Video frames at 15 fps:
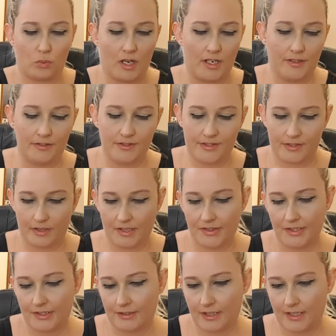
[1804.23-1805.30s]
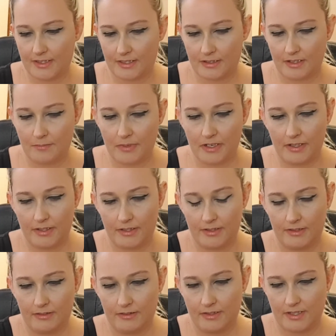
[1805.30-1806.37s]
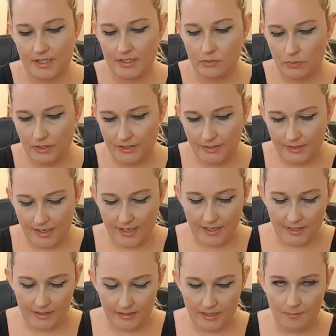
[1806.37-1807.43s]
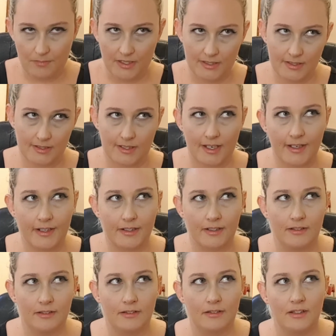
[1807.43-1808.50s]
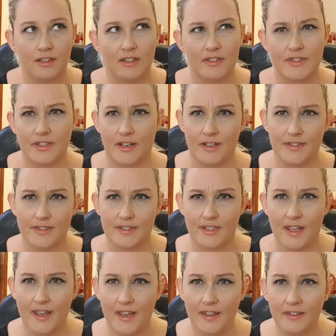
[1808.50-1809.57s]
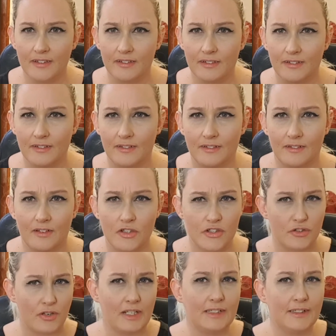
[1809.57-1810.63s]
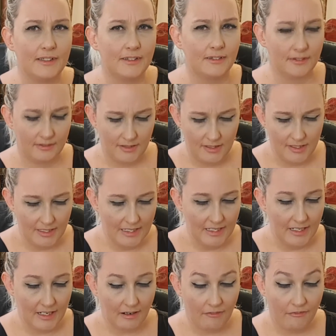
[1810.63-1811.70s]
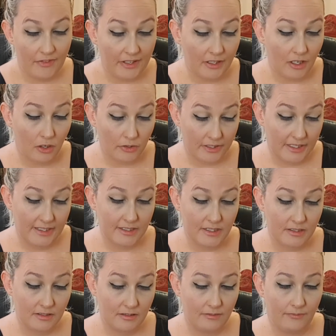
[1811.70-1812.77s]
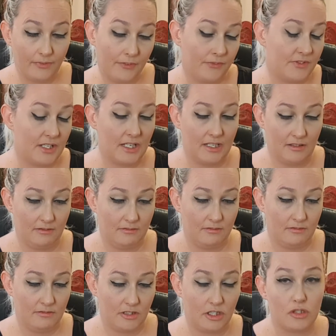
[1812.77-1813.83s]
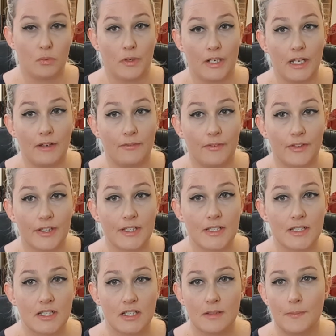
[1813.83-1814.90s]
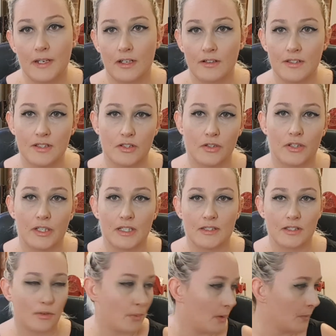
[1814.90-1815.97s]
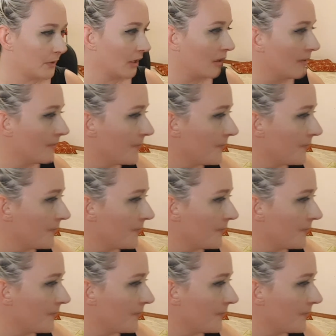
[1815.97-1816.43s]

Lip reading: 1, so I think that's an American size 1, and that makes it like size 10 Australian. I think I'll get 15 to 20 for this, just because Kooky is so popular.